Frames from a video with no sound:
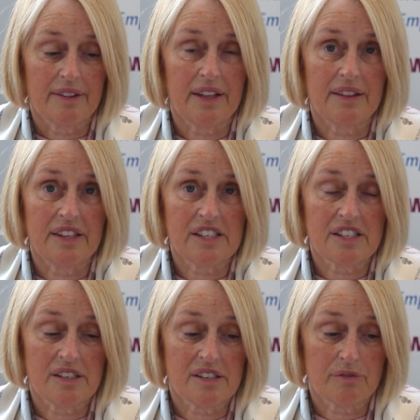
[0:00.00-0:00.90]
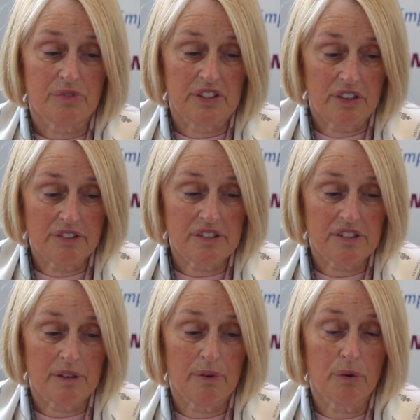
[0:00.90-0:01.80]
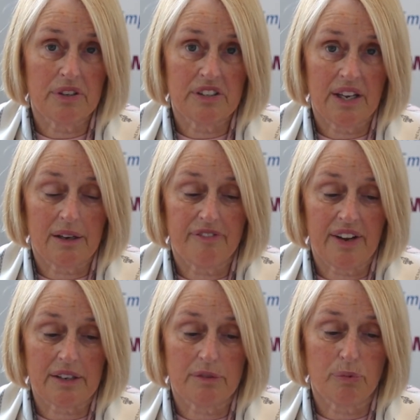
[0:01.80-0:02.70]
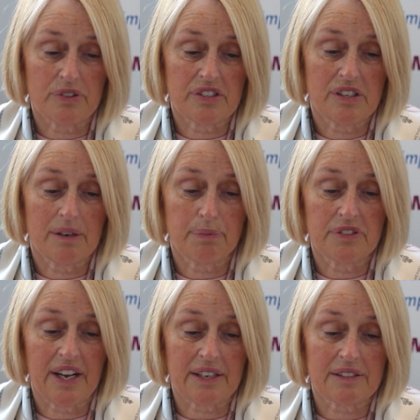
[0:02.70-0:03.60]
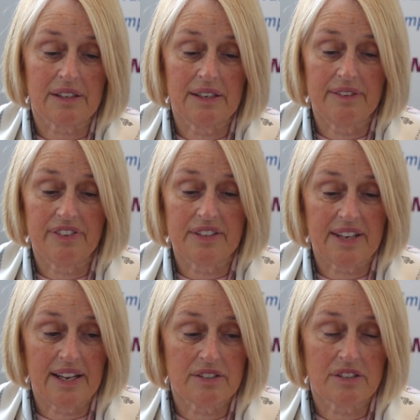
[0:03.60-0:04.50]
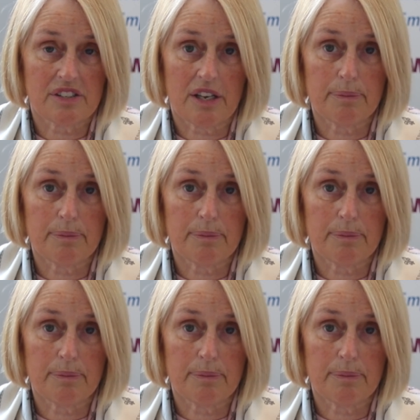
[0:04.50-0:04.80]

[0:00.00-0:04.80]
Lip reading: then the redundancy will only take effect once the protected leave has ended,